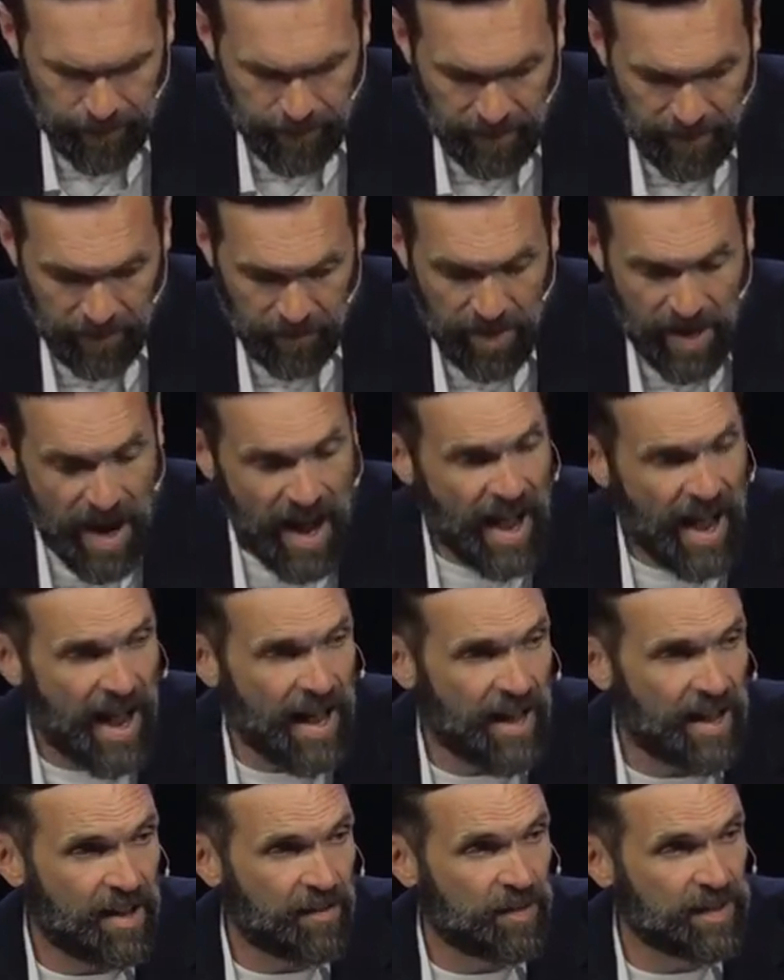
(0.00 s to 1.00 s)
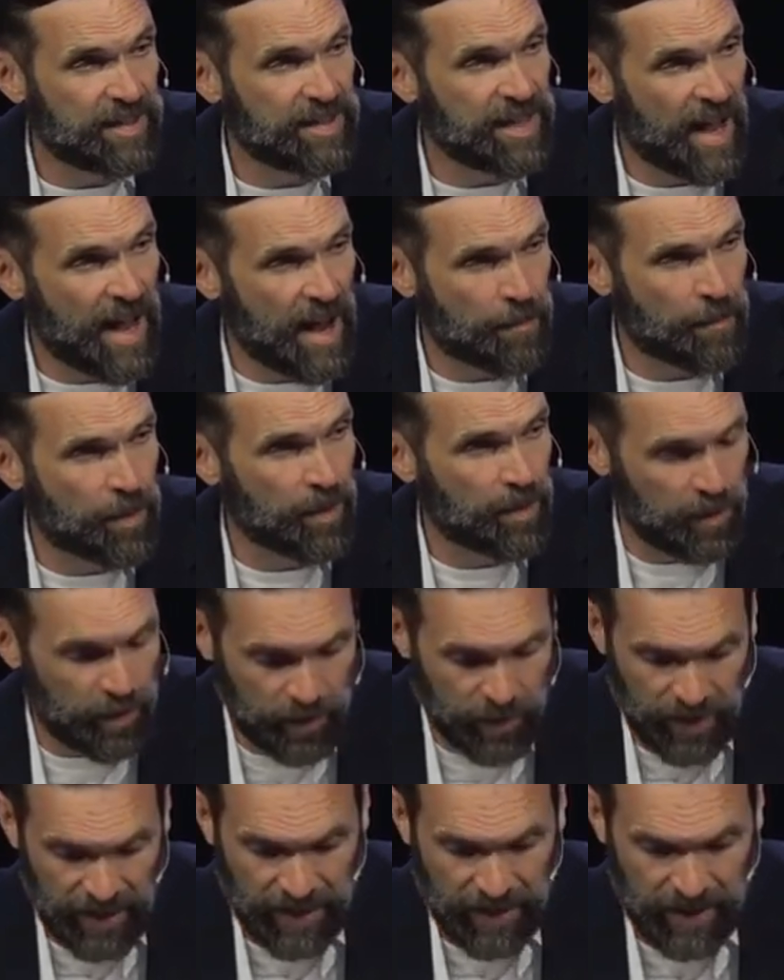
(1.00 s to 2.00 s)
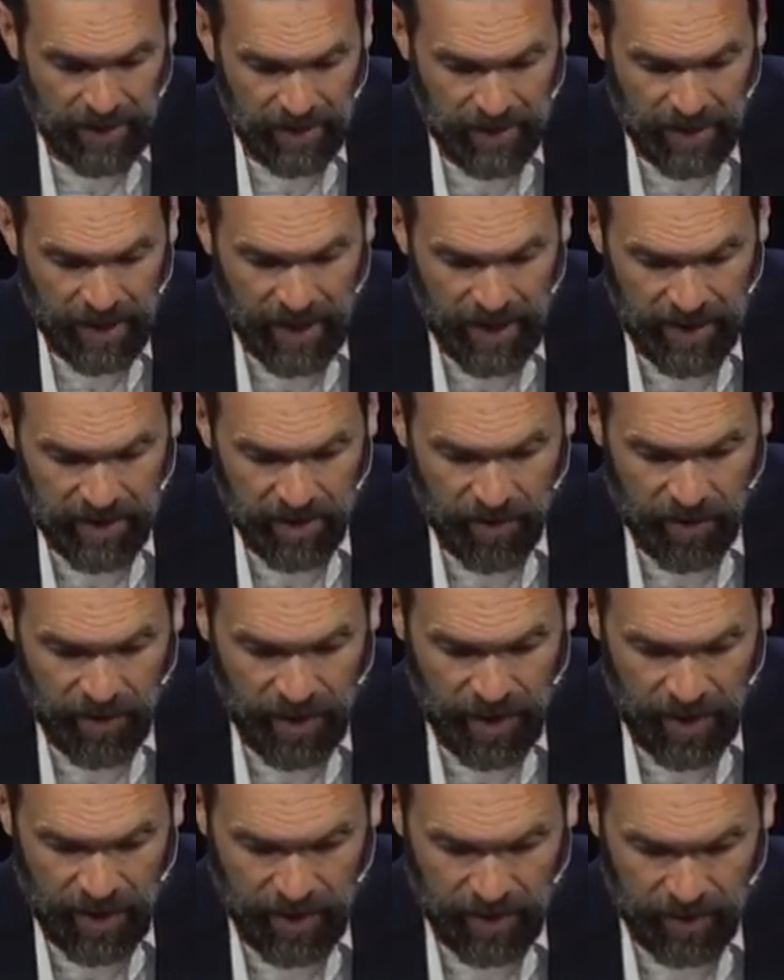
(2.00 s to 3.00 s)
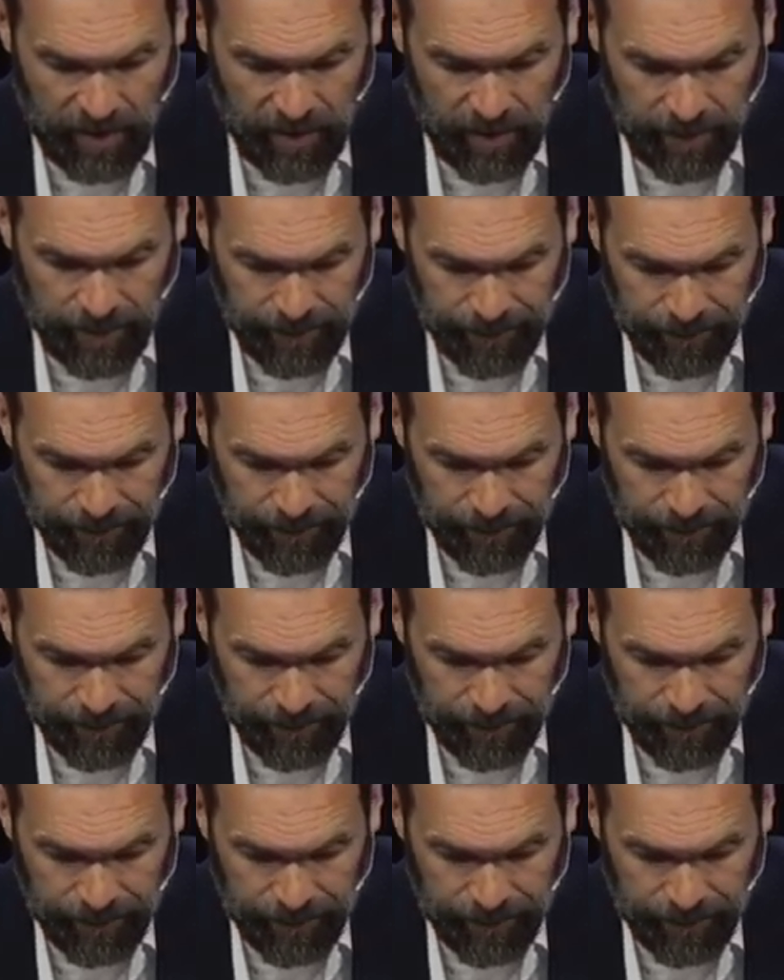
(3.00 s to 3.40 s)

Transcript: If not, if it's not producing these kinds of things,